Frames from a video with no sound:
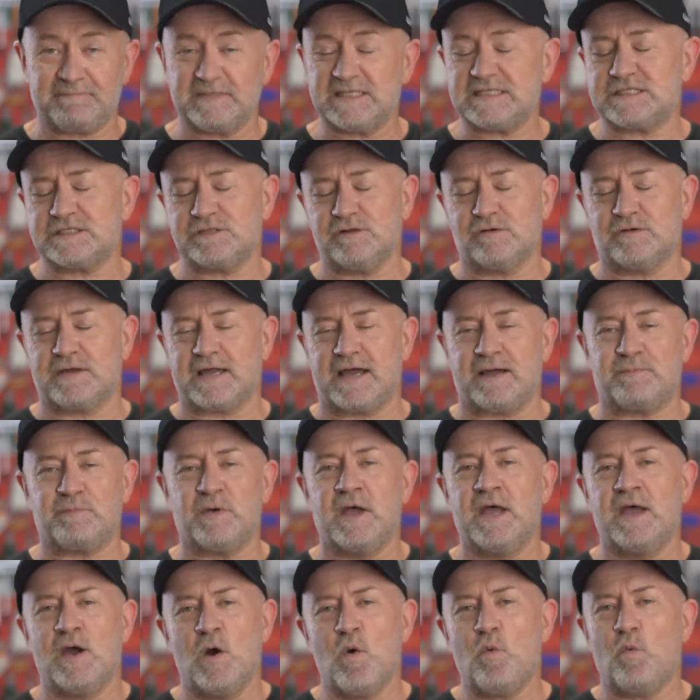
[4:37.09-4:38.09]
Let's look
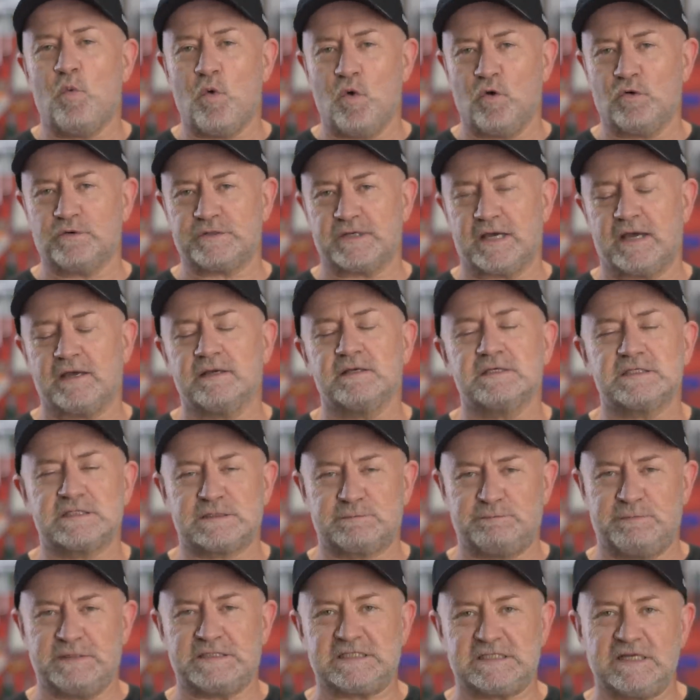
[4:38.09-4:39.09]
up water
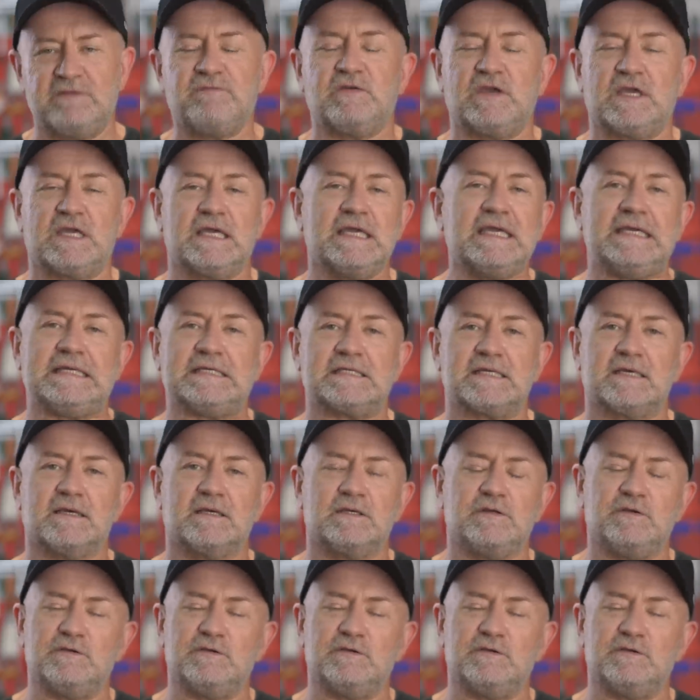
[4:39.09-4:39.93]
specific heat